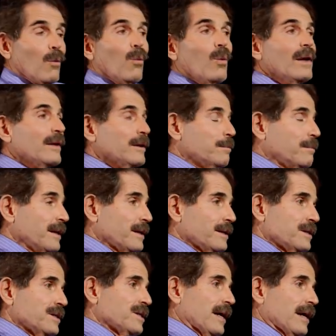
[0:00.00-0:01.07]
Will it be a
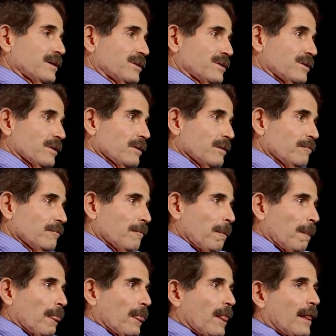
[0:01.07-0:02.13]
disaster?
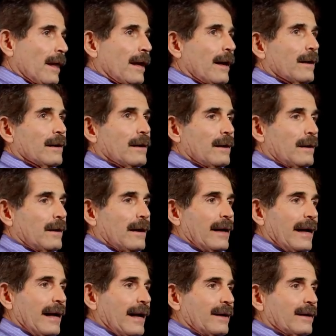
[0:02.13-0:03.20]
Uh,
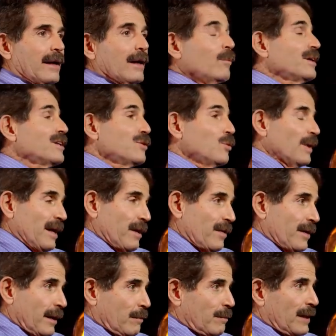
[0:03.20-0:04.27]
and can we do
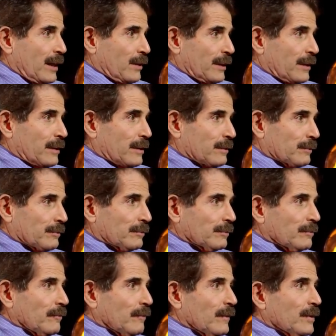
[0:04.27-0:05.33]
anything about it?
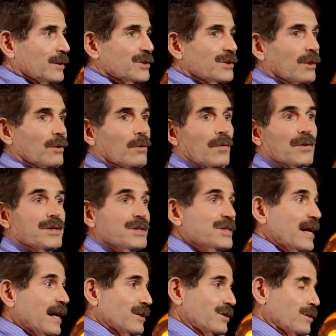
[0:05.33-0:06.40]
So the
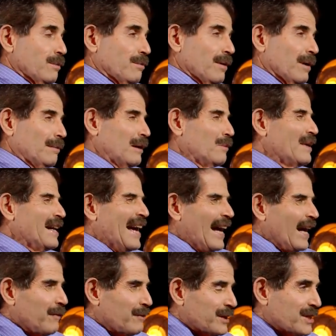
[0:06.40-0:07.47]
disaster part, I mean, we
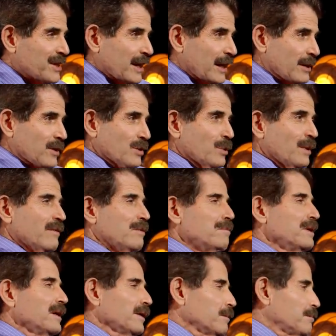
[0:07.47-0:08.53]
have disasters. We have a
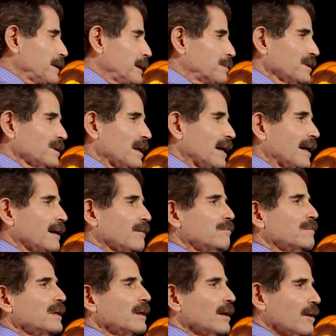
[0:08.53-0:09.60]
million people dying of
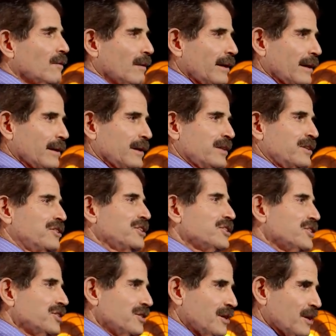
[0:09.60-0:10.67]
malaria and
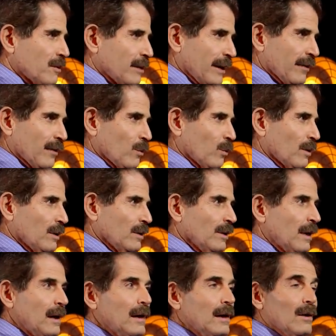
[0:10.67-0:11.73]
dysentery in the world.
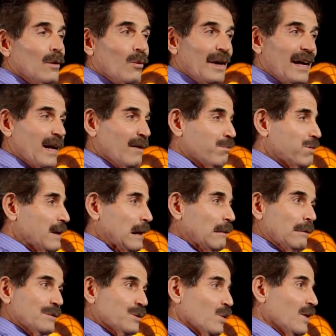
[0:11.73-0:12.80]
We have
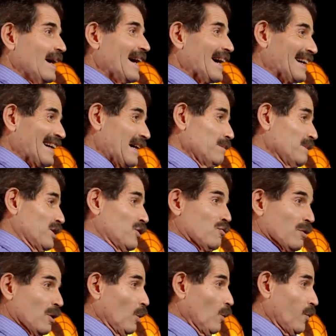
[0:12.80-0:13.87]
problems where economic
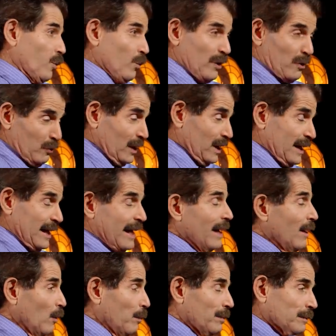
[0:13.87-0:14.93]
growth would really
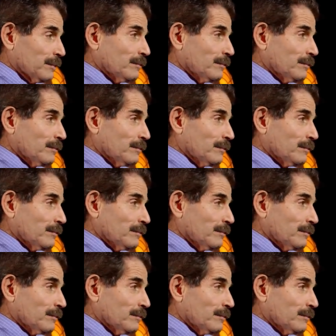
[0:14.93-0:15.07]
help.